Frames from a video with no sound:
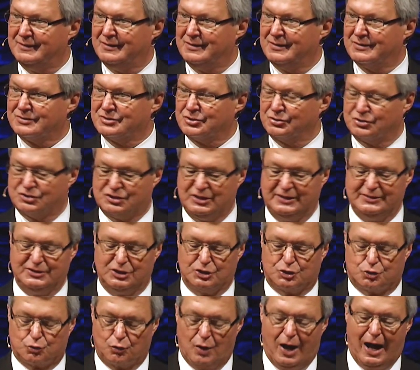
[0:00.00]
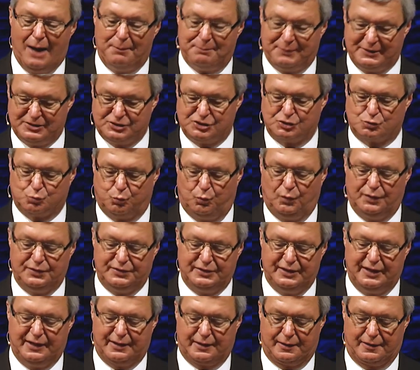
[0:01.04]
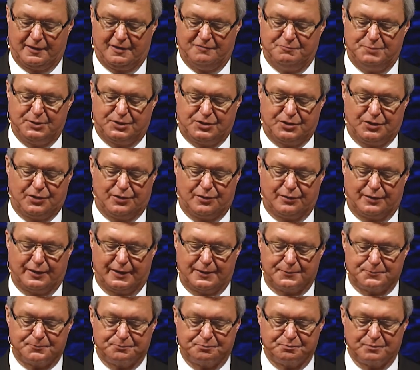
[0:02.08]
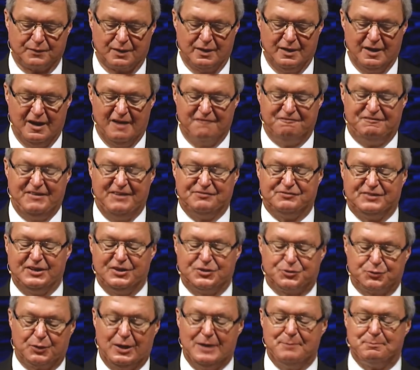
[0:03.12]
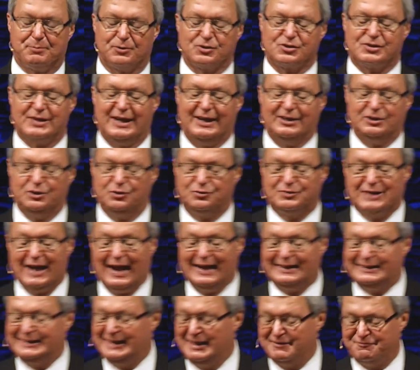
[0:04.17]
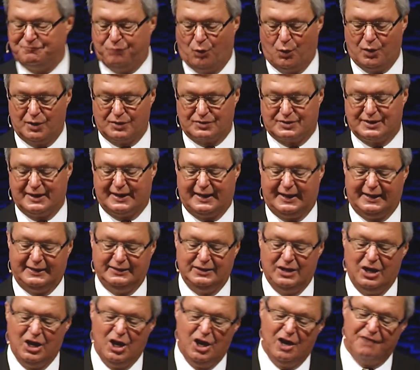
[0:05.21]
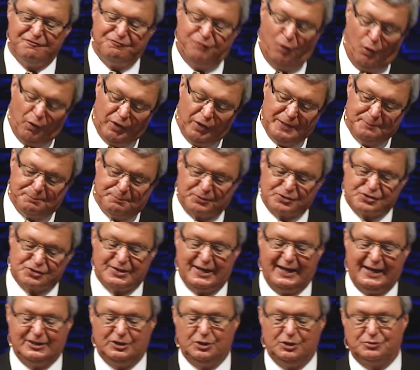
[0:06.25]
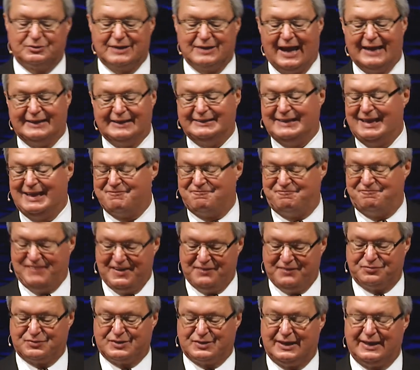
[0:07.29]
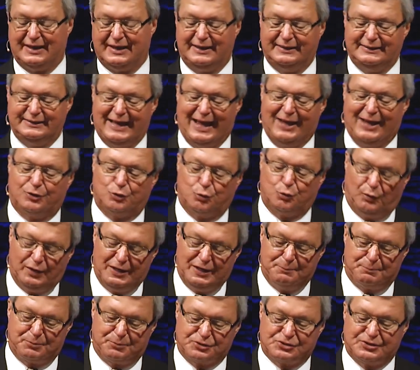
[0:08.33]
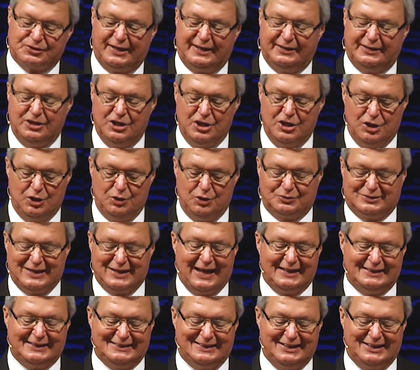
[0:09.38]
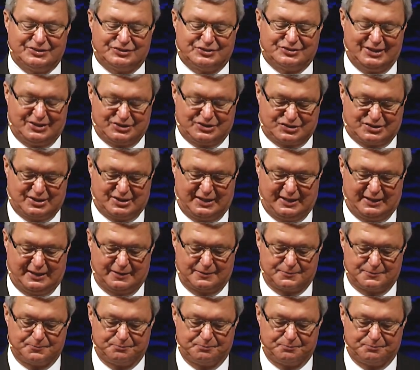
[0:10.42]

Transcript: So, see the drop in just one year of maturity. 53% who dated at 14, 40% who dated at 15, and 20% who dated at 16.